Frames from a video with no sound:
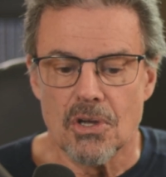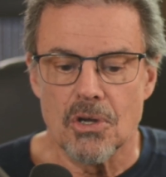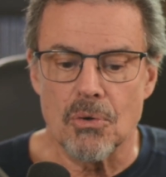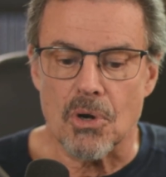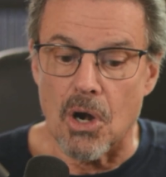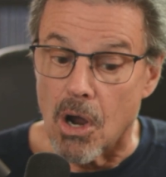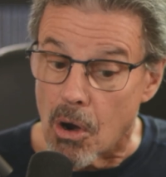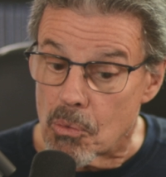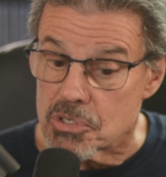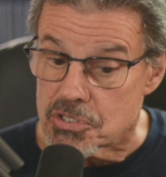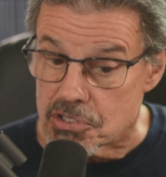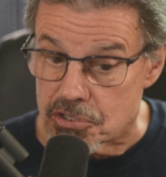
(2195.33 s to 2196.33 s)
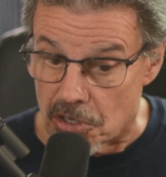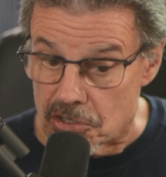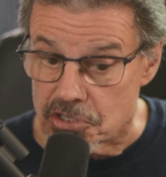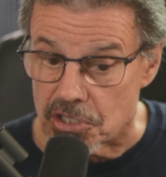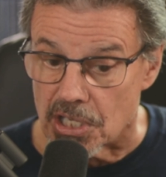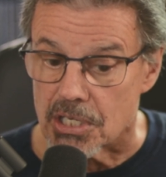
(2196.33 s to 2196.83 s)
who are always
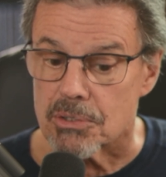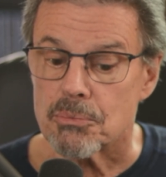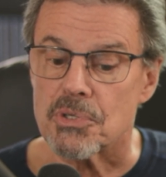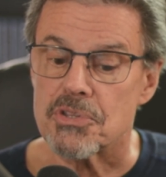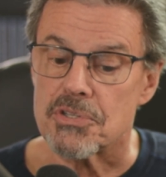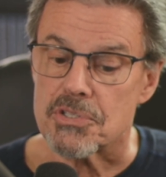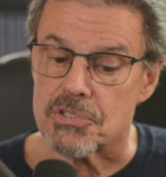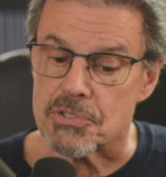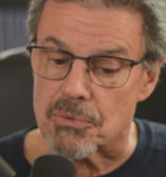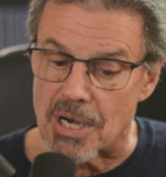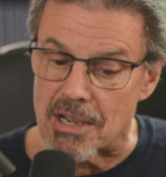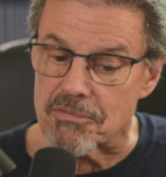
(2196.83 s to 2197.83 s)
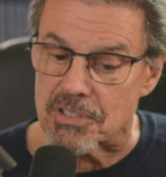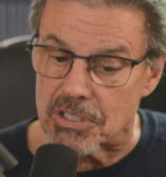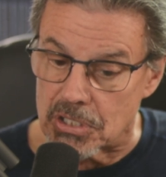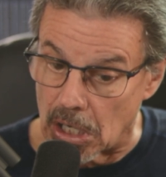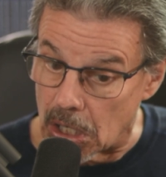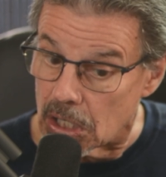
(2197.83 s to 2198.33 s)
associated with the
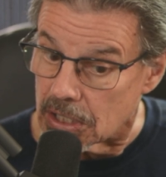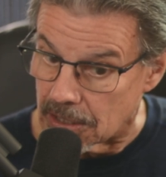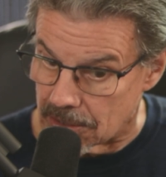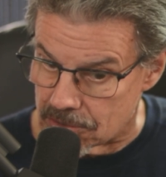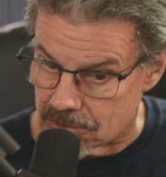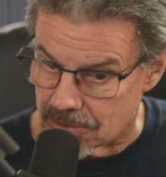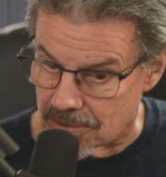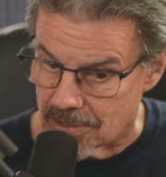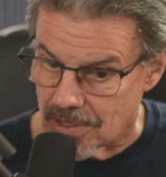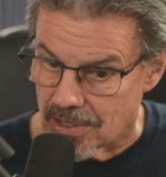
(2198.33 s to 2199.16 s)
seraphic guardians.